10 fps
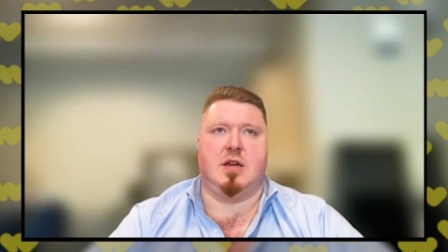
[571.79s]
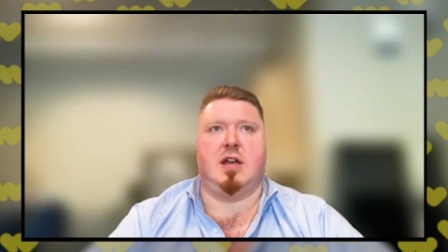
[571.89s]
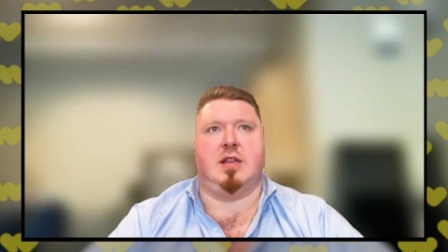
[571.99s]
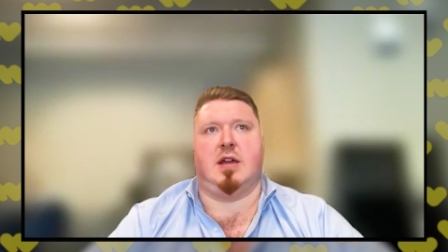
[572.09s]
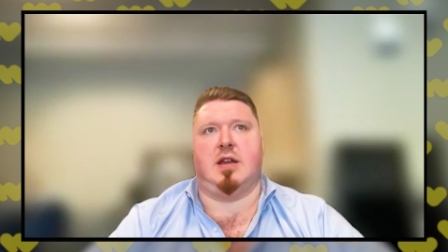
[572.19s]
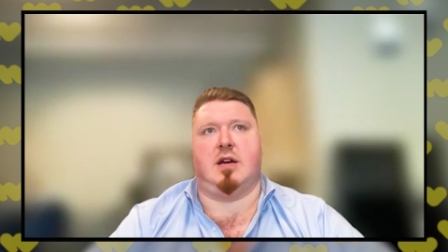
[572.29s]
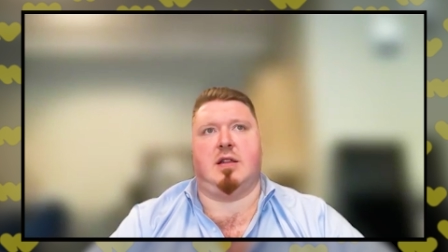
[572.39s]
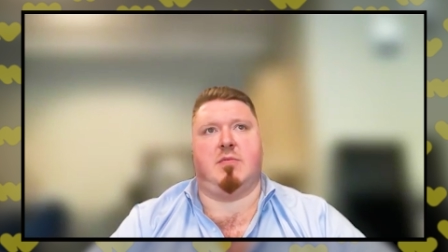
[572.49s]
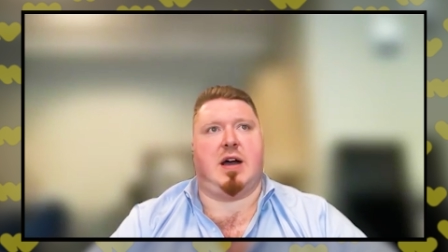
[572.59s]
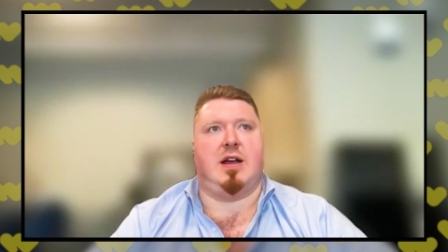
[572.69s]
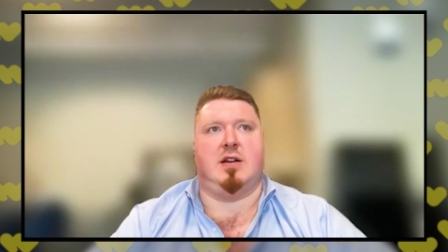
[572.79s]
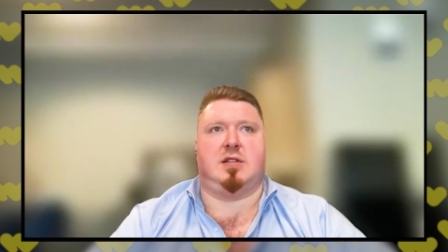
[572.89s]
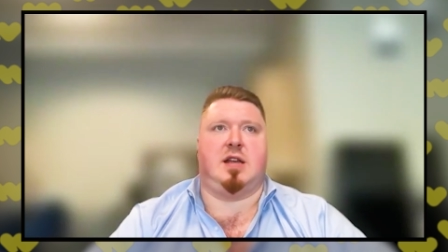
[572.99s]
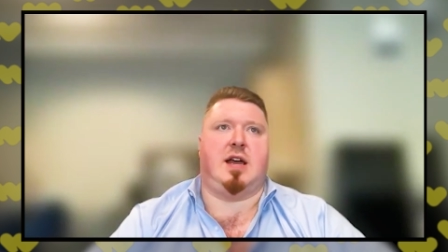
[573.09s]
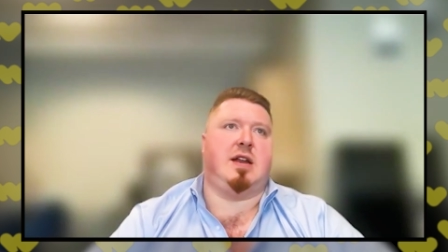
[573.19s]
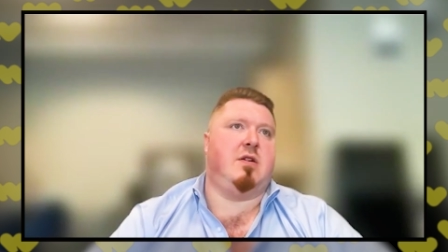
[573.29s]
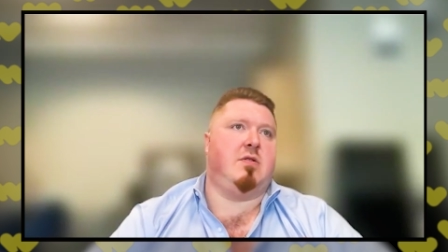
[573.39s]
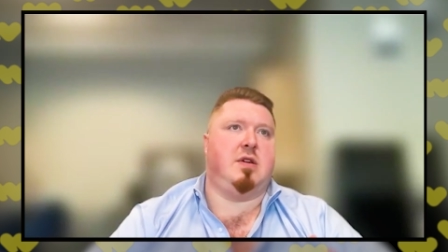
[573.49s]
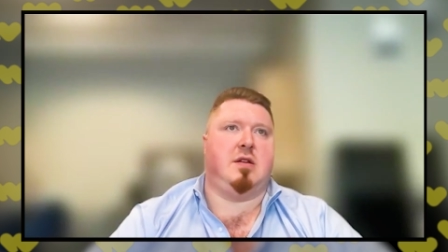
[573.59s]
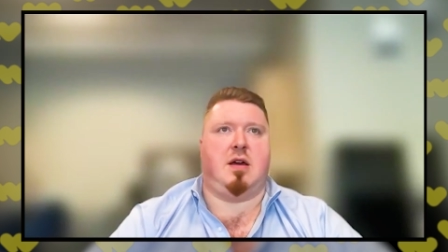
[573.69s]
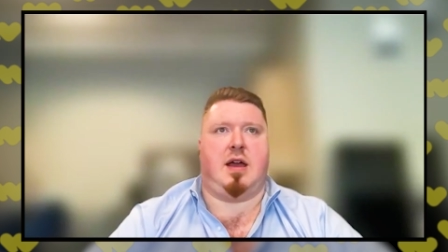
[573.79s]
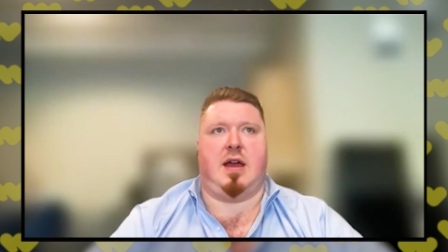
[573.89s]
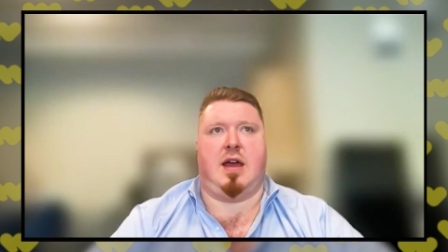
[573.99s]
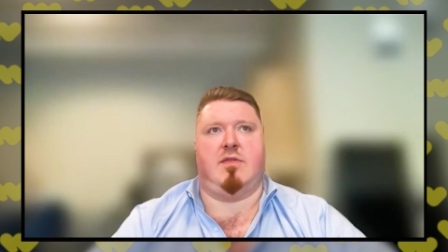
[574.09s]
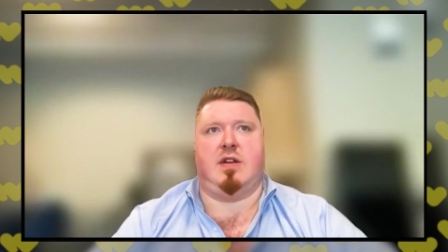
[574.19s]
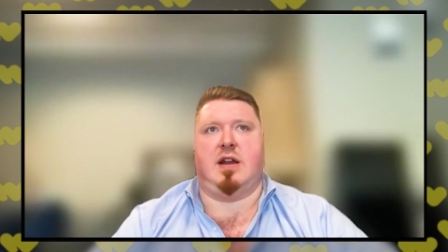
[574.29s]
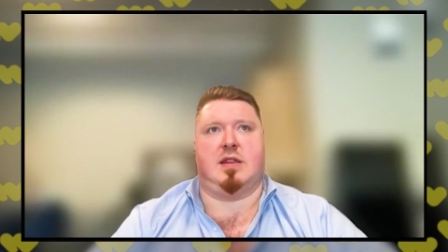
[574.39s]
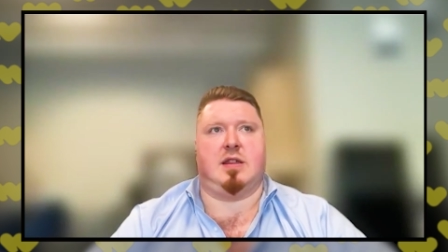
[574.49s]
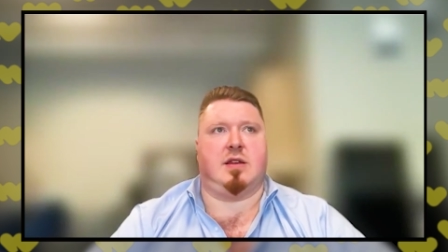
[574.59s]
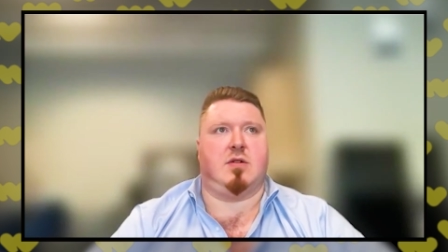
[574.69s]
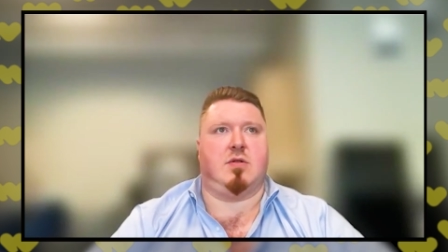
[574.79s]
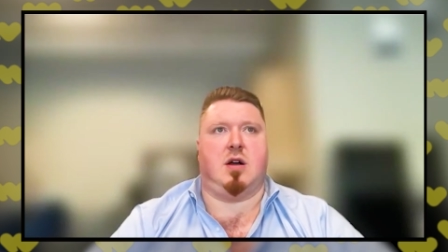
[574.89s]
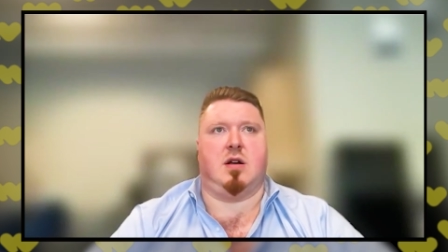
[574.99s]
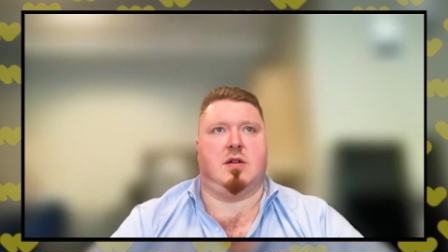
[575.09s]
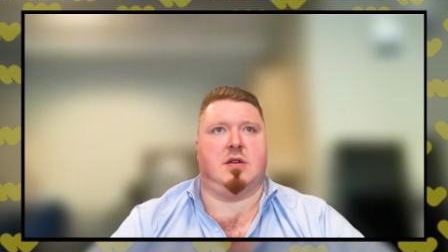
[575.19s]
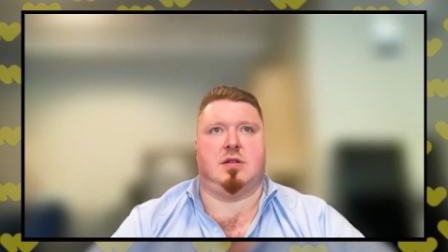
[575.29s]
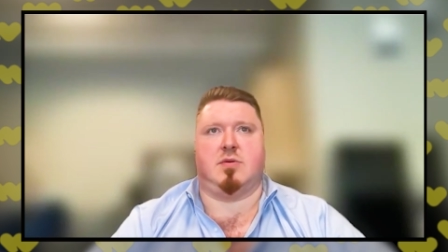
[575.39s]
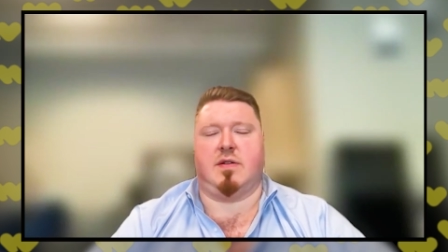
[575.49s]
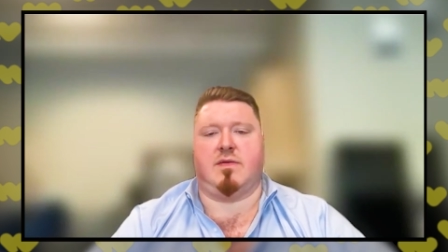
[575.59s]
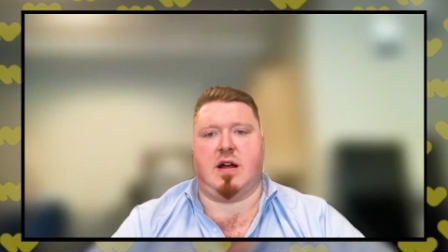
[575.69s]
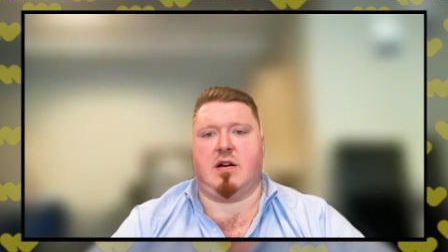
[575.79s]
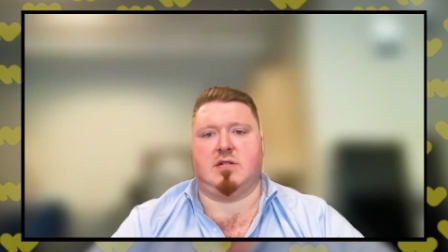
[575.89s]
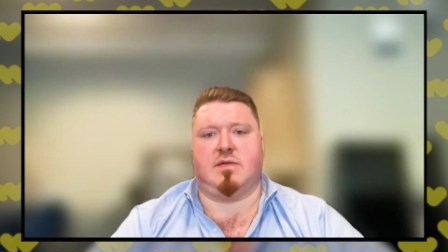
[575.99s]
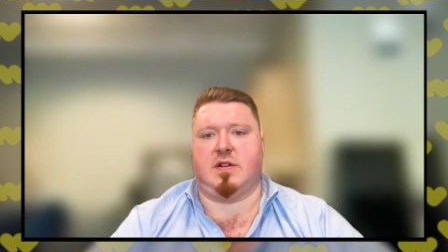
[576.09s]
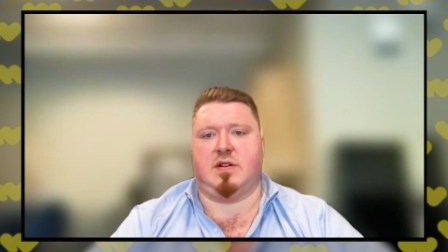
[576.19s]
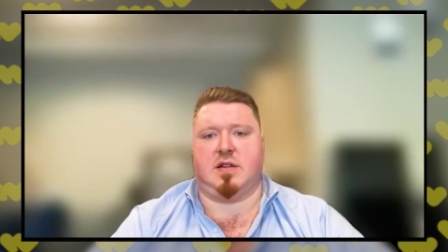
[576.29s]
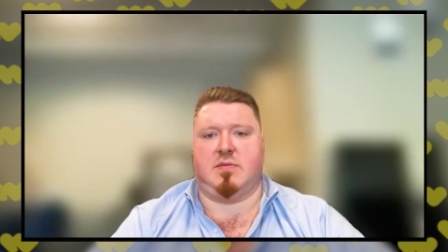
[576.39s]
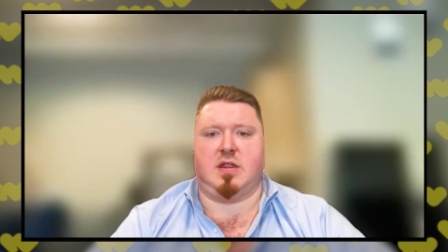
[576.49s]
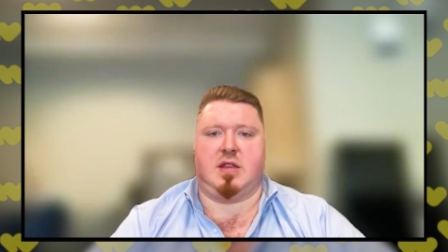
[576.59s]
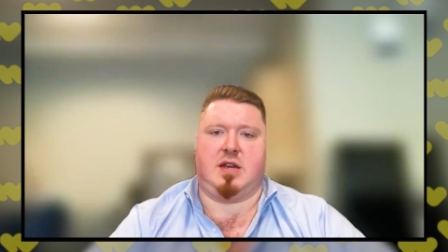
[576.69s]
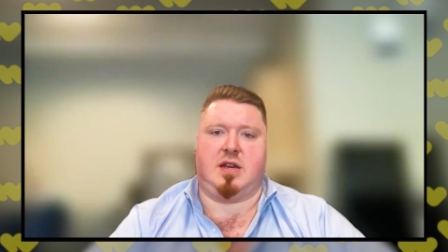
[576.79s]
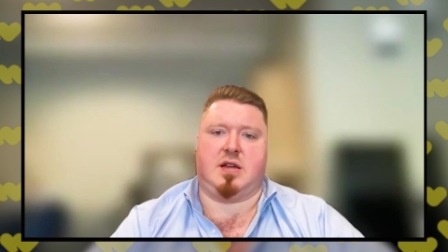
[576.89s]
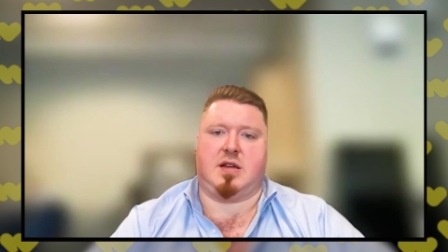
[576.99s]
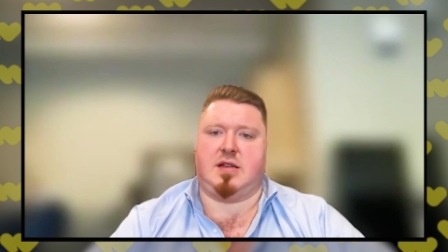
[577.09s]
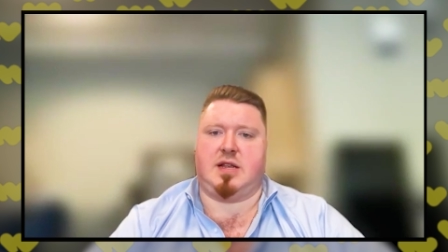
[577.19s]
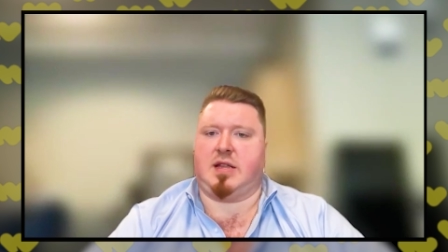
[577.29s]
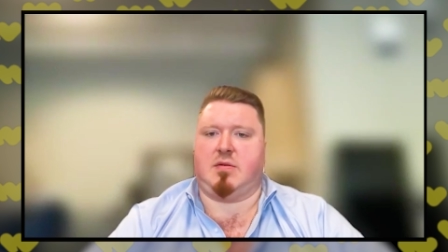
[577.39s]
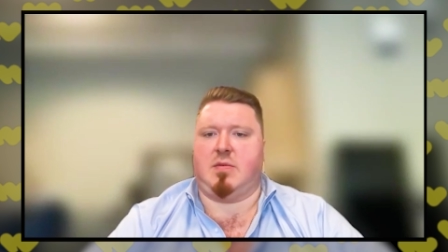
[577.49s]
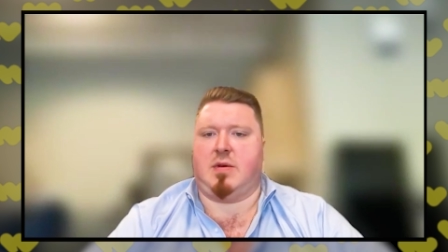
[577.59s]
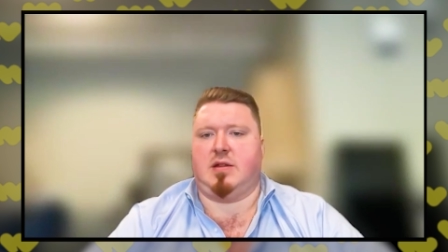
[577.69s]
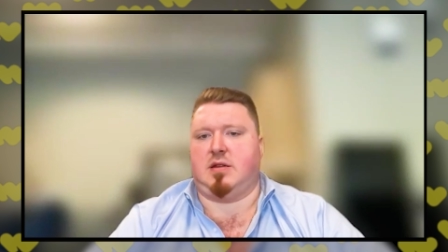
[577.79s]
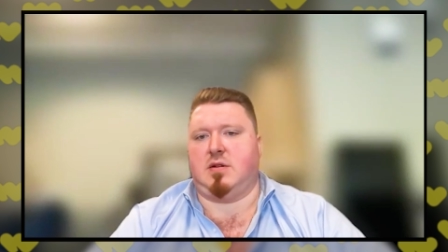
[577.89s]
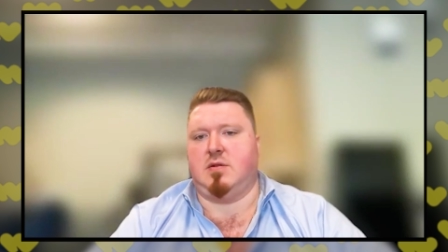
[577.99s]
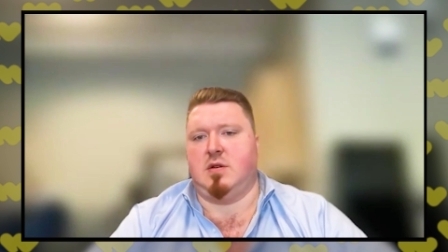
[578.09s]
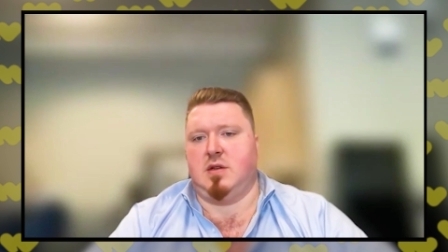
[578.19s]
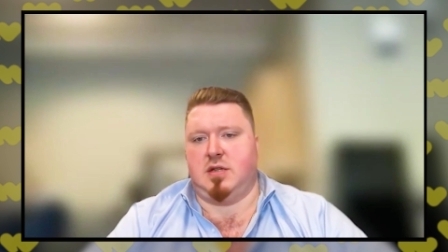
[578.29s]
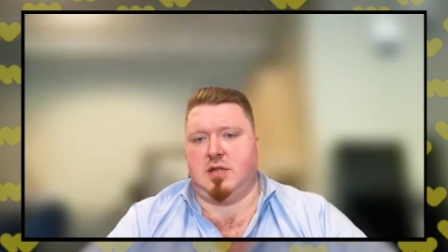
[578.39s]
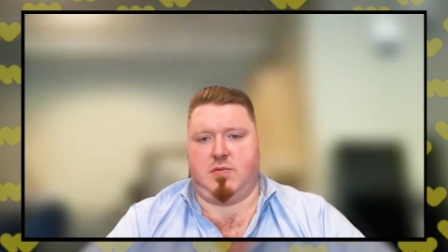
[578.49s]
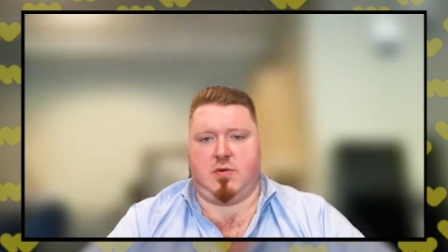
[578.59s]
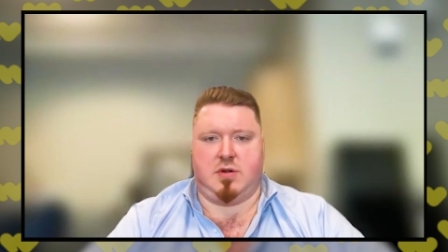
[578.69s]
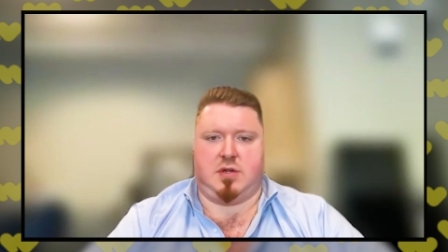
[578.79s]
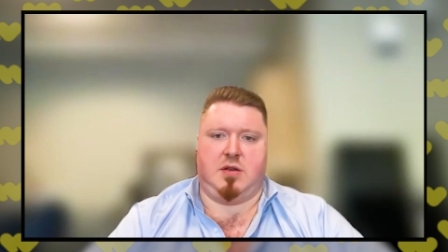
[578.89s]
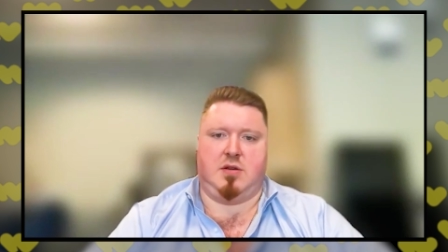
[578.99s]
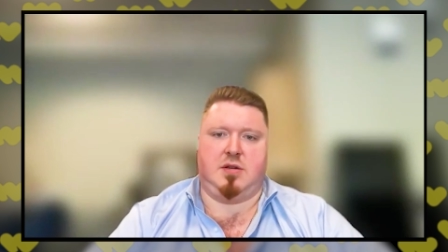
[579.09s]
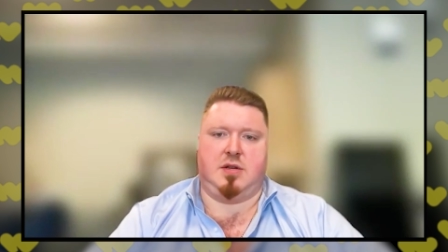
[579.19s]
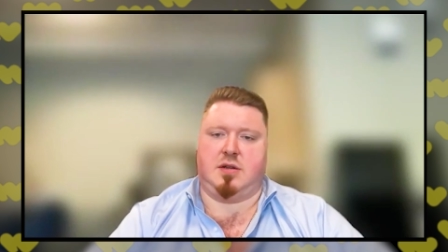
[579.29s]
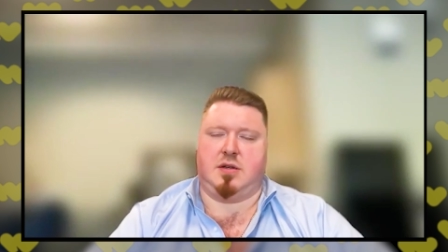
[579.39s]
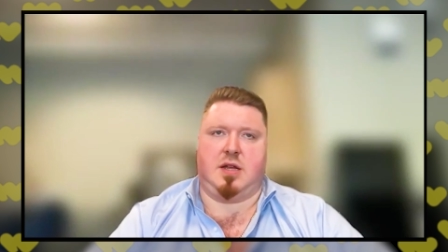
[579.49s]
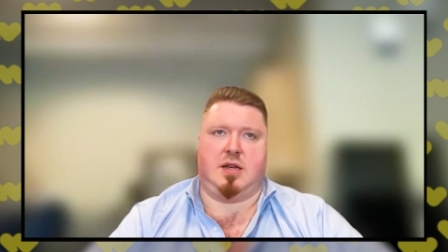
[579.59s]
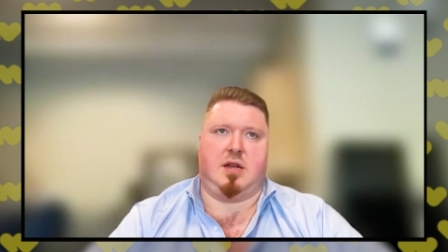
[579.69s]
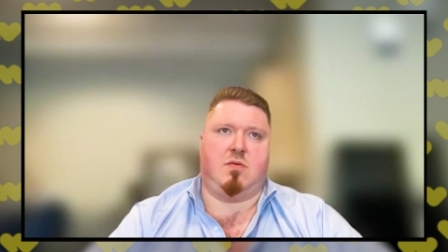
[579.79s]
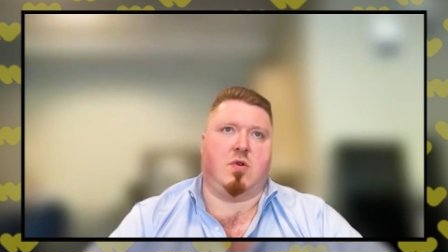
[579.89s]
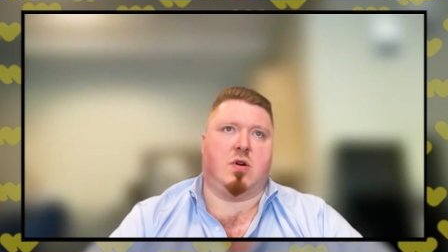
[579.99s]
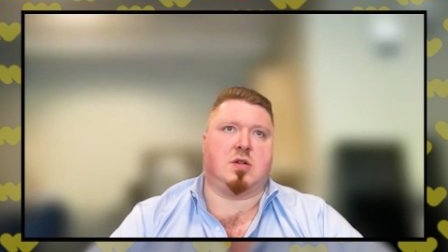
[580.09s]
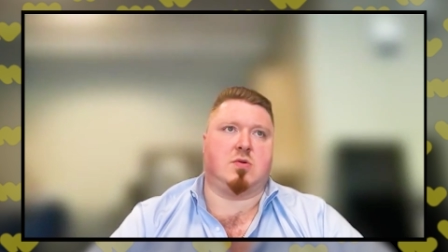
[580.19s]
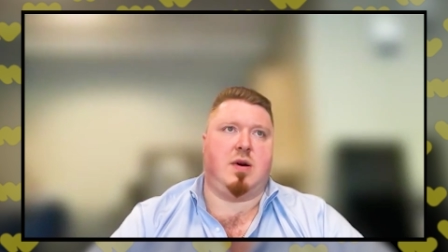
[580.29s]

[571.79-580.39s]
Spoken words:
And then on the buyer's side, I know that I haven't had anything go longer than 24 hours if there's something that I need to contact them about. So support's huge and it works